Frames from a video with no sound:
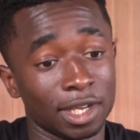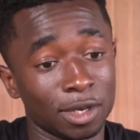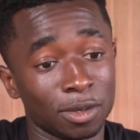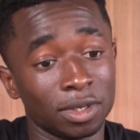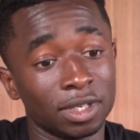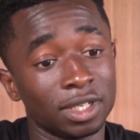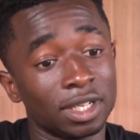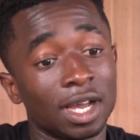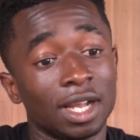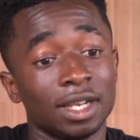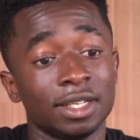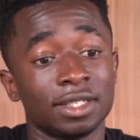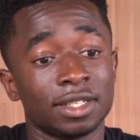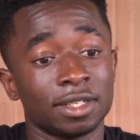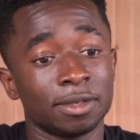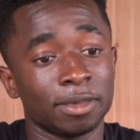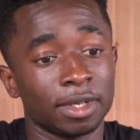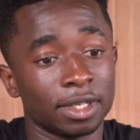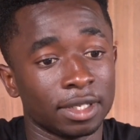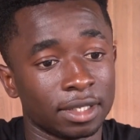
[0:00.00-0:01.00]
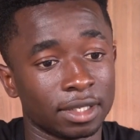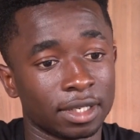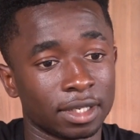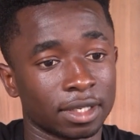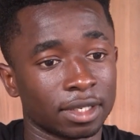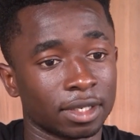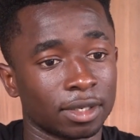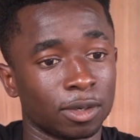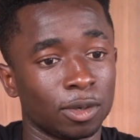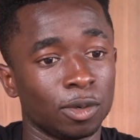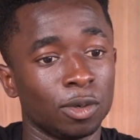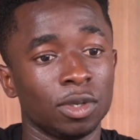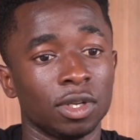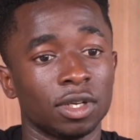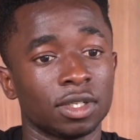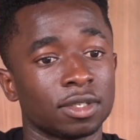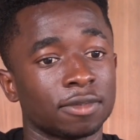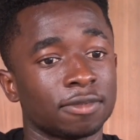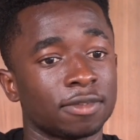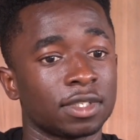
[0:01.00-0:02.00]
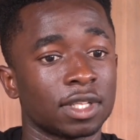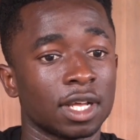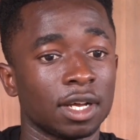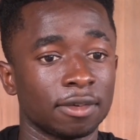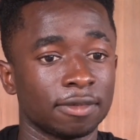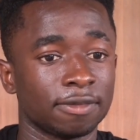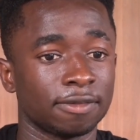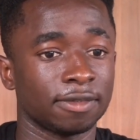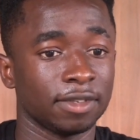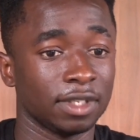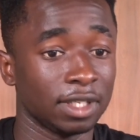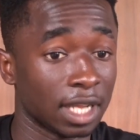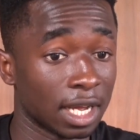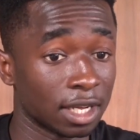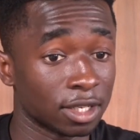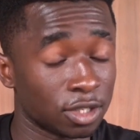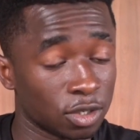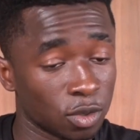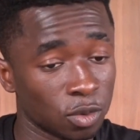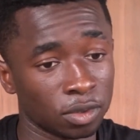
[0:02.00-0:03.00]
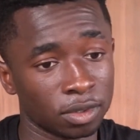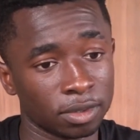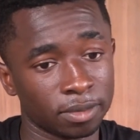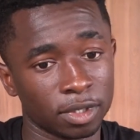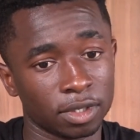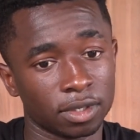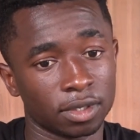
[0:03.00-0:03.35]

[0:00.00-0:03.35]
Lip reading: hooliganism and a whole lot of stuff in that zone